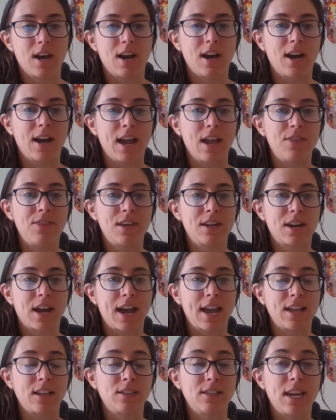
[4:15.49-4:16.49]
uh, and then
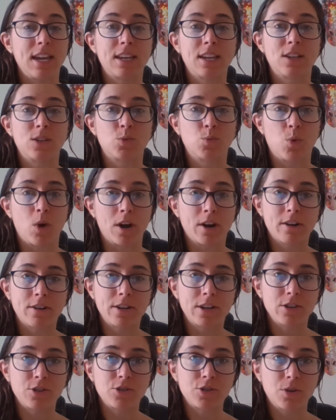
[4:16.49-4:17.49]
i take his water
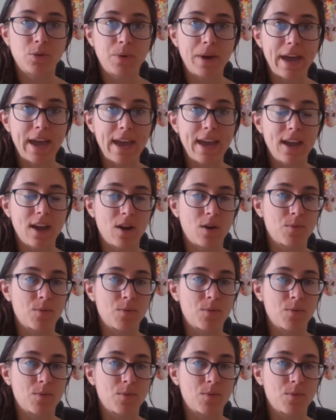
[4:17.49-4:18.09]
dish away